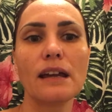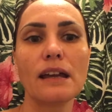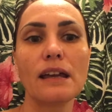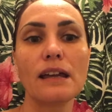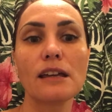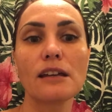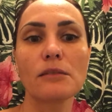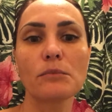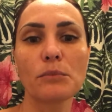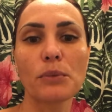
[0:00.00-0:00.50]

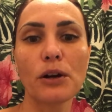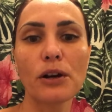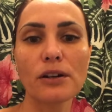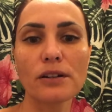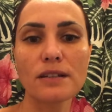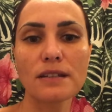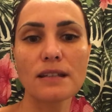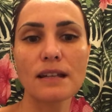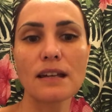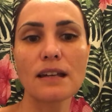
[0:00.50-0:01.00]
in
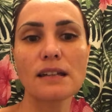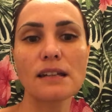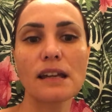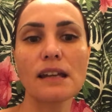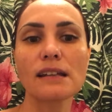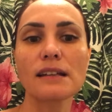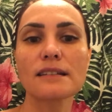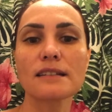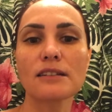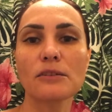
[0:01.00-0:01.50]
person
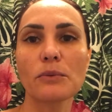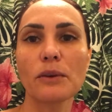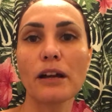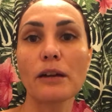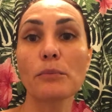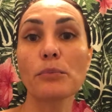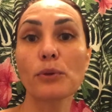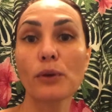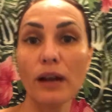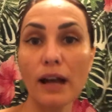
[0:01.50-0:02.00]
and it's the
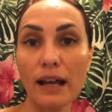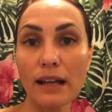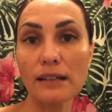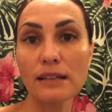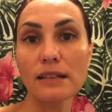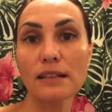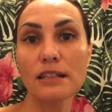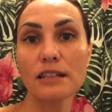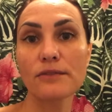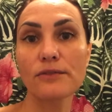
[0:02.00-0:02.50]
right
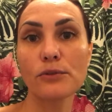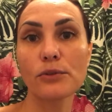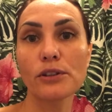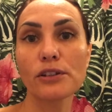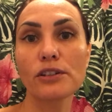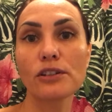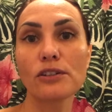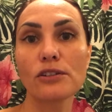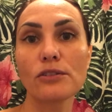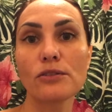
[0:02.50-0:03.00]
practice for
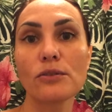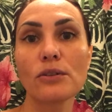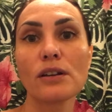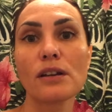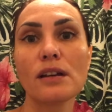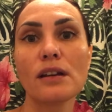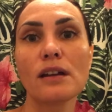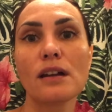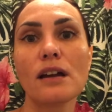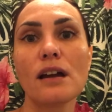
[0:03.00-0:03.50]
you,
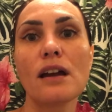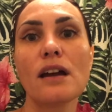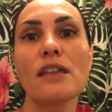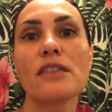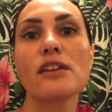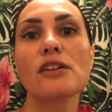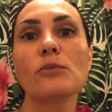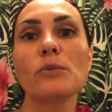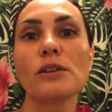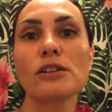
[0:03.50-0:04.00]

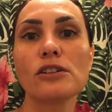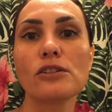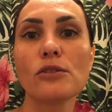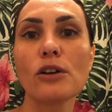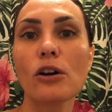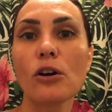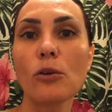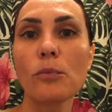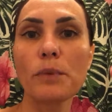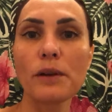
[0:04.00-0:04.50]
then when you
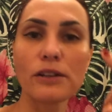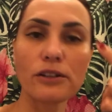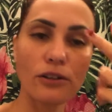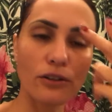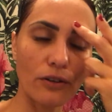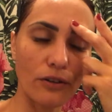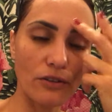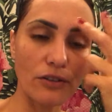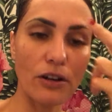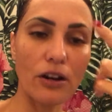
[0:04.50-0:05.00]
open
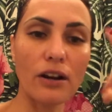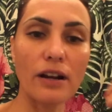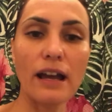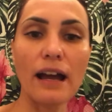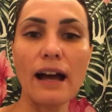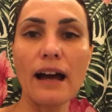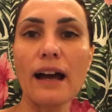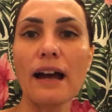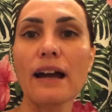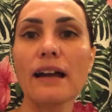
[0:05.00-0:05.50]
your third
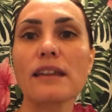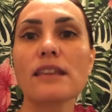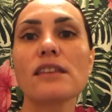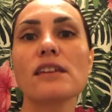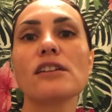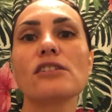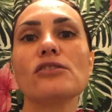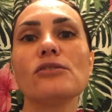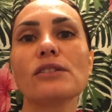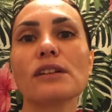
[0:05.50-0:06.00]
eye,
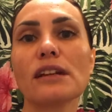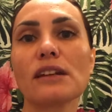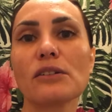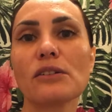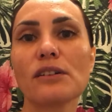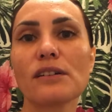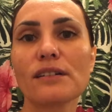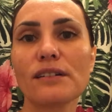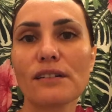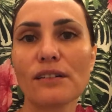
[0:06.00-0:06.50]
then you
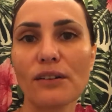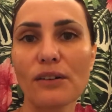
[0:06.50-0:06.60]
can,